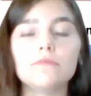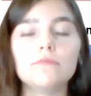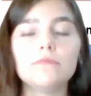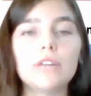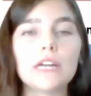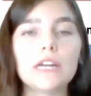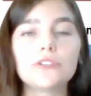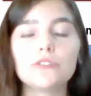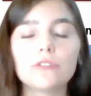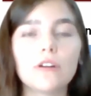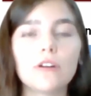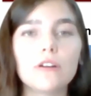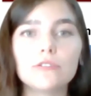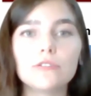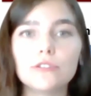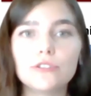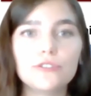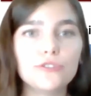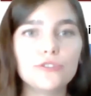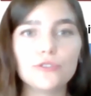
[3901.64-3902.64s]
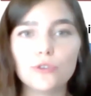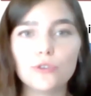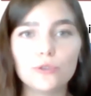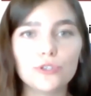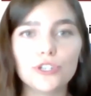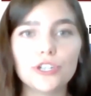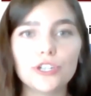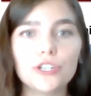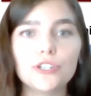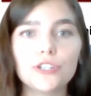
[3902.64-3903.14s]
National Guard
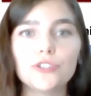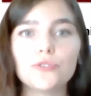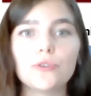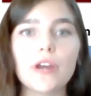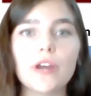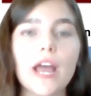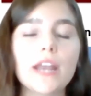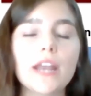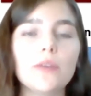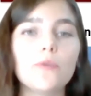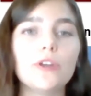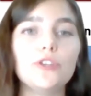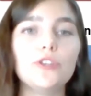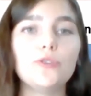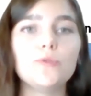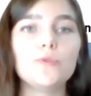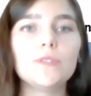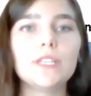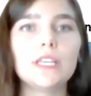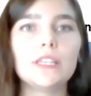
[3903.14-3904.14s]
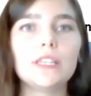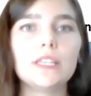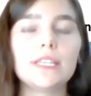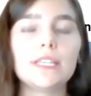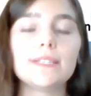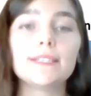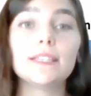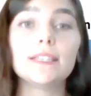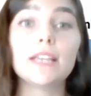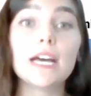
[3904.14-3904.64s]
soldiers or anyone using
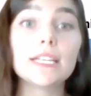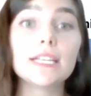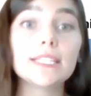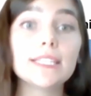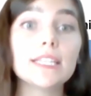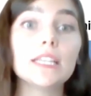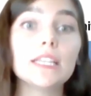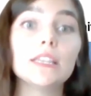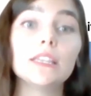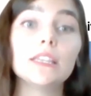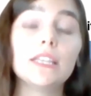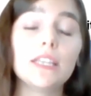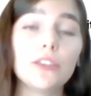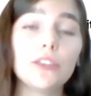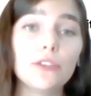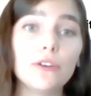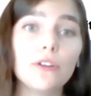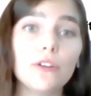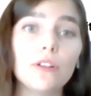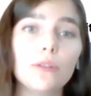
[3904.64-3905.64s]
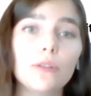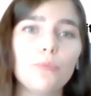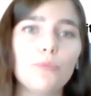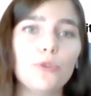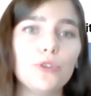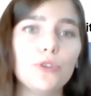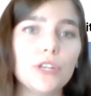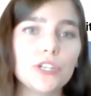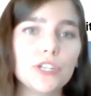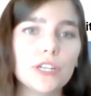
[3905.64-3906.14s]
these less than lethal
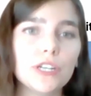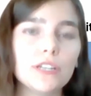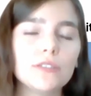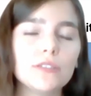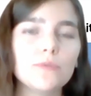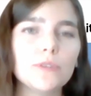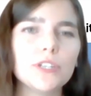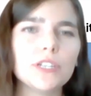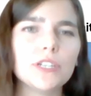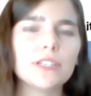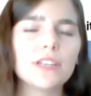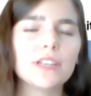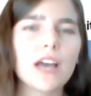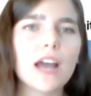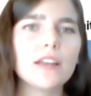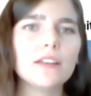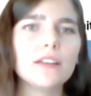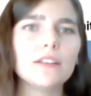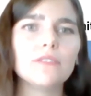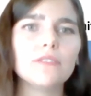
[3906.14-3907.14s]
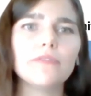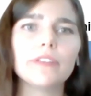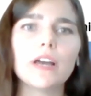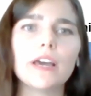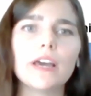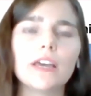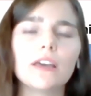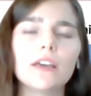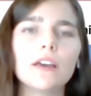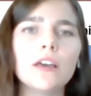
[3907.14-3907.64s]
munitions, which is kind of
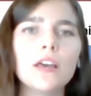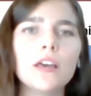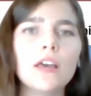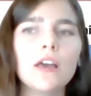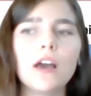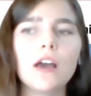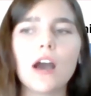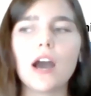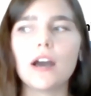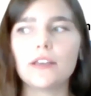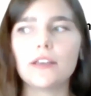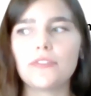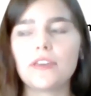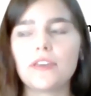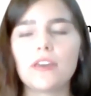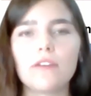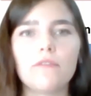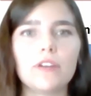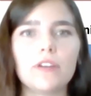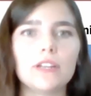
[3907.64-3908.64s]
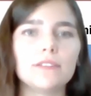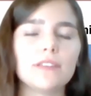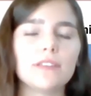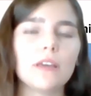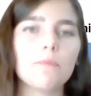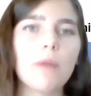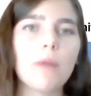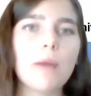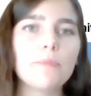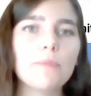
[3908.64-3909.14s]
like, think of it as
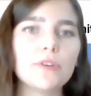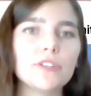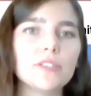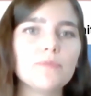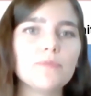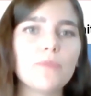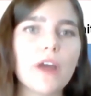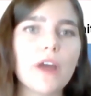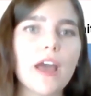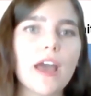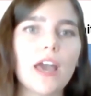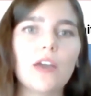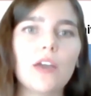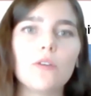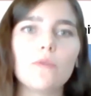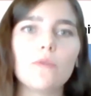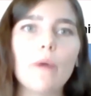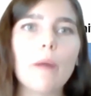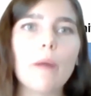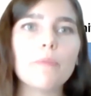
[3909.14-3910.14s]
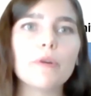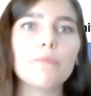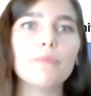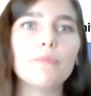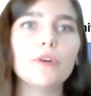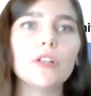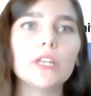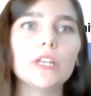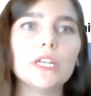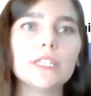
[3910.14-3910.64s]
like pepper spray or rubber
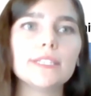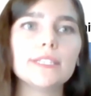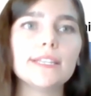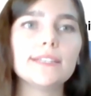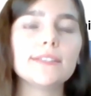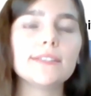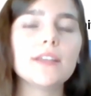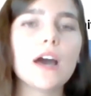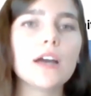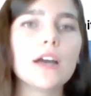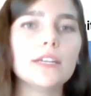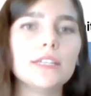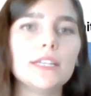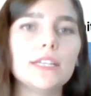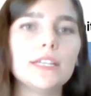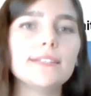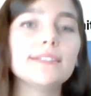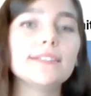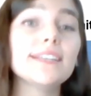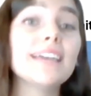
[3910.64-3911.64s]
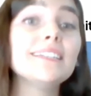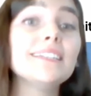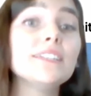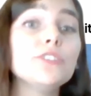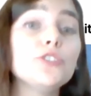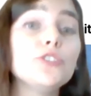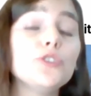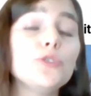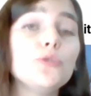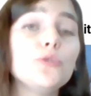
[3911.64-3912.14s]
bullets. It's
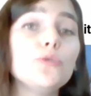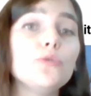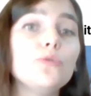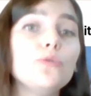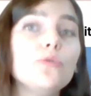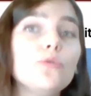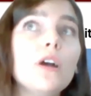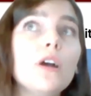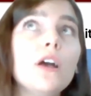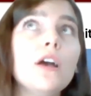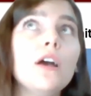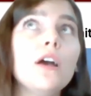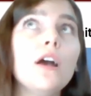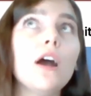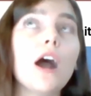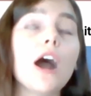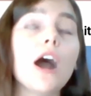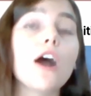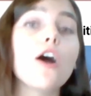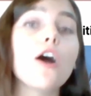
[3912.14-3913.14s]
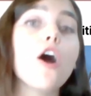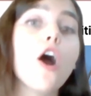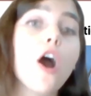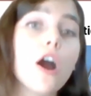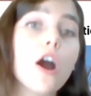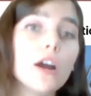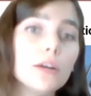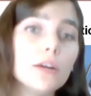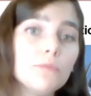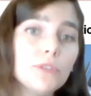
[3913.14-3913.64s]
intended to
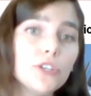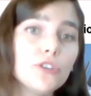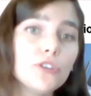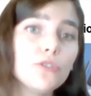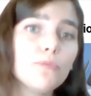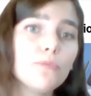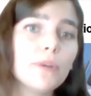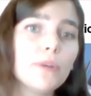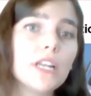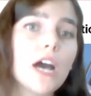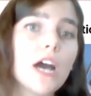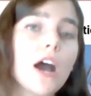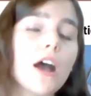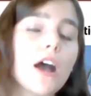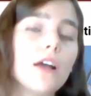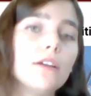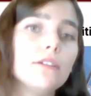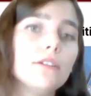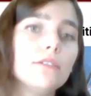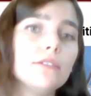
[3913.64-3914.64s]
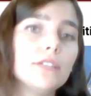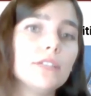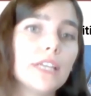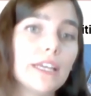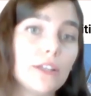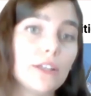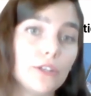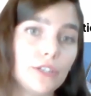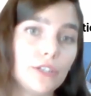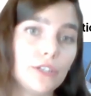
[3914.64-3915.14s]
harm you, but not
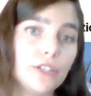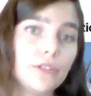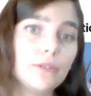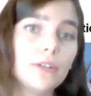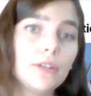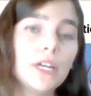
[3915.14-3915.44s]
kill you.